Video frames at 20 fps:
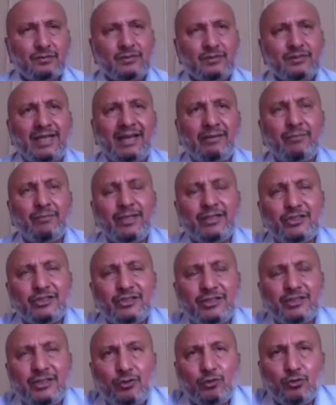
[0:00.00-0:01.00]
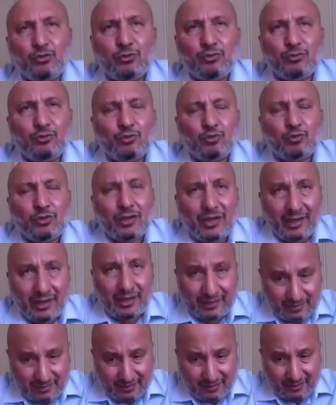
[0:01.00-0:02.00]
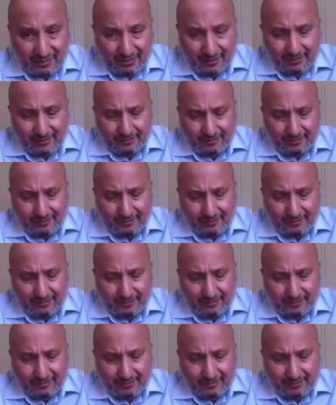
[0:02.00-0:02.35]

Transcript: dimension to the case